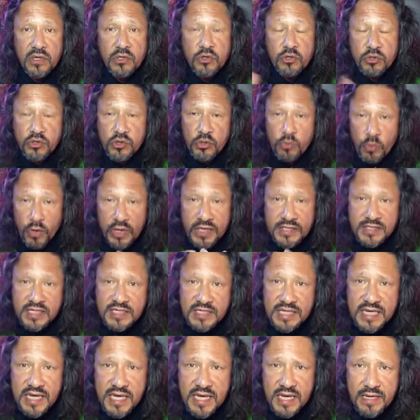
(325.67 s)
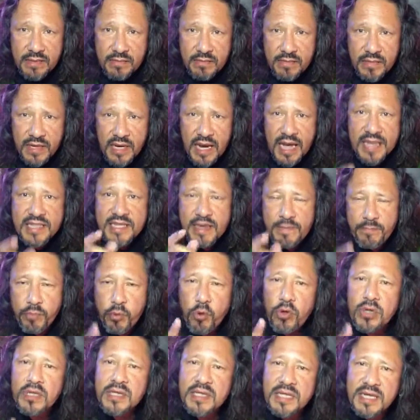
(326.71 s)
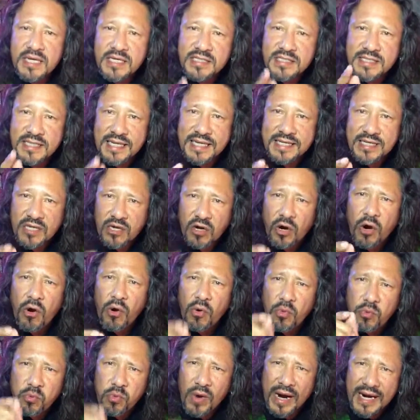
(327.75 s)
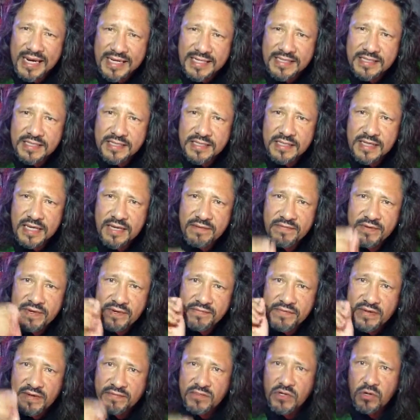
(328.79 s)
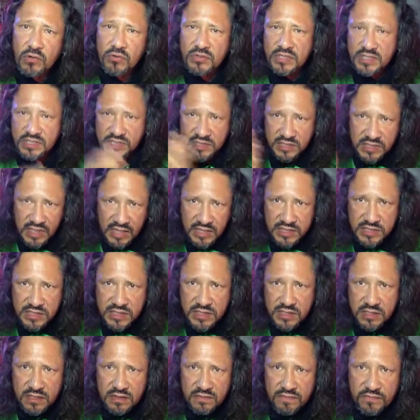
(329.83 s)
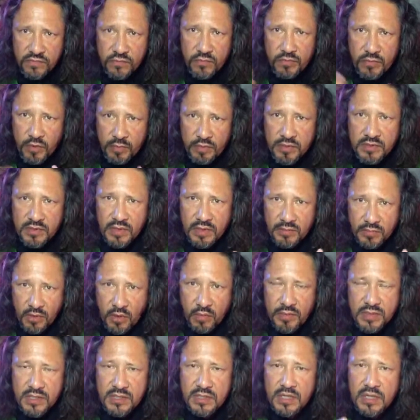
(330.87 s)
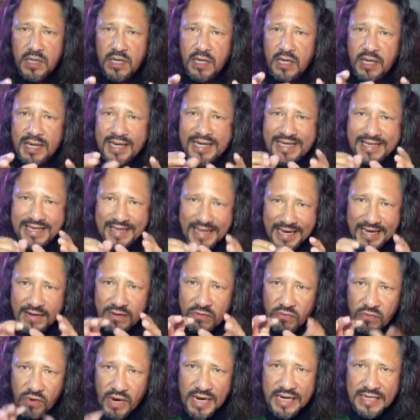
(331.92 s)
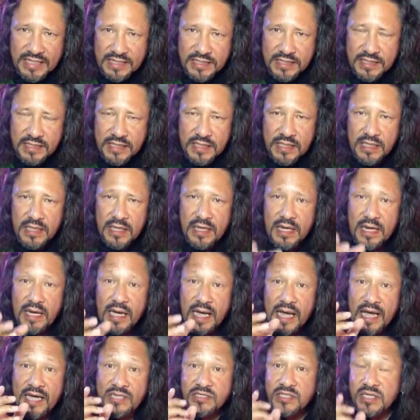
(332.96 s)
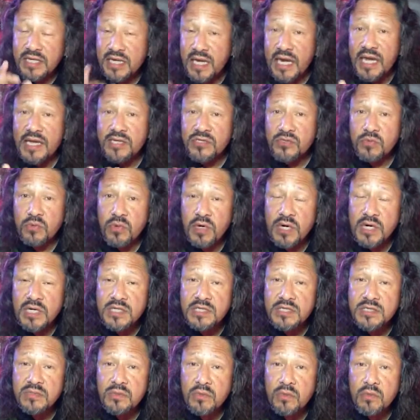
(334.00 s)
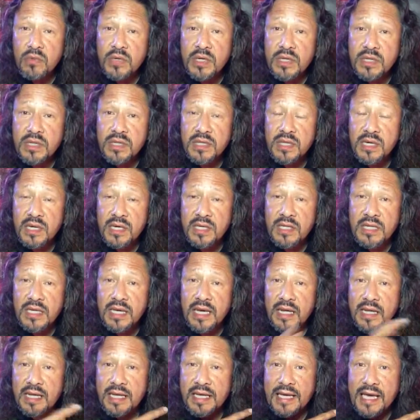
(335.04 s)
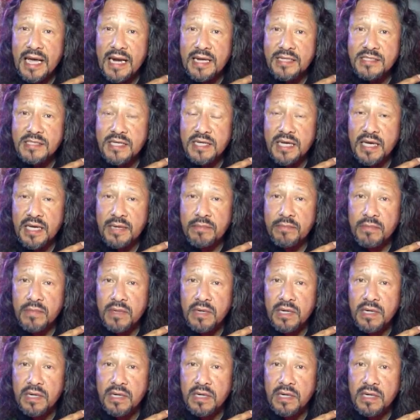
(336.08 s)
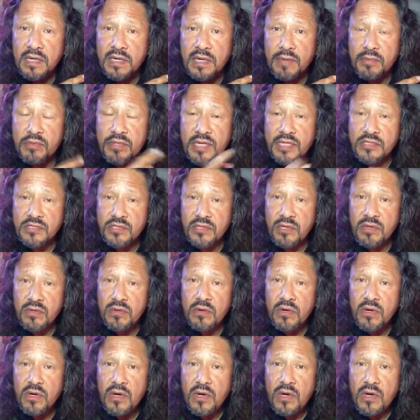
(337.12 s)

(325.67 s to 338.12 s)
You should work as a team, and the important thing is to get the call right, even if you have to go discuss it for a moment. Get it right, as the case was with the LA Galaxy game a couple days ago,